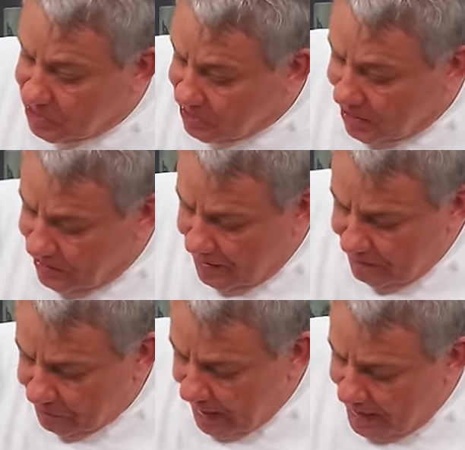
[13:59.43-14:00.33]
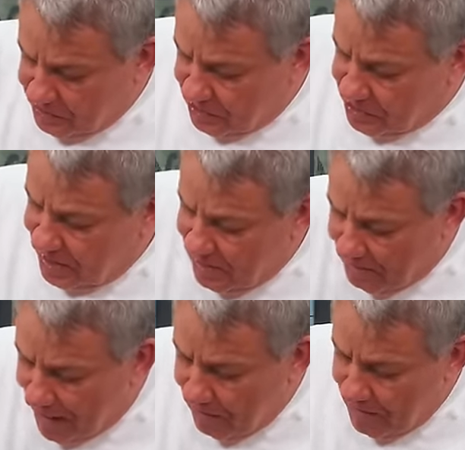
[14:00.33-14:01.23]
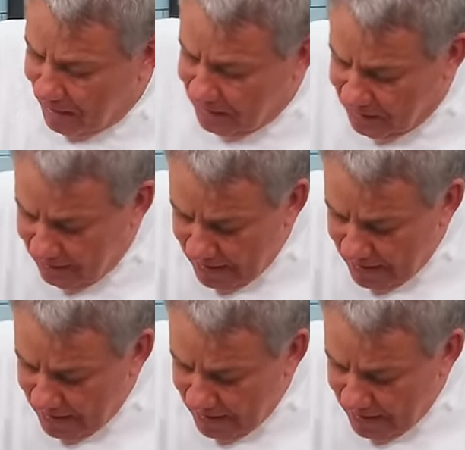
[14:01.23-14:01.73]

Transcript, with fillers: stock. I just think the buttermilk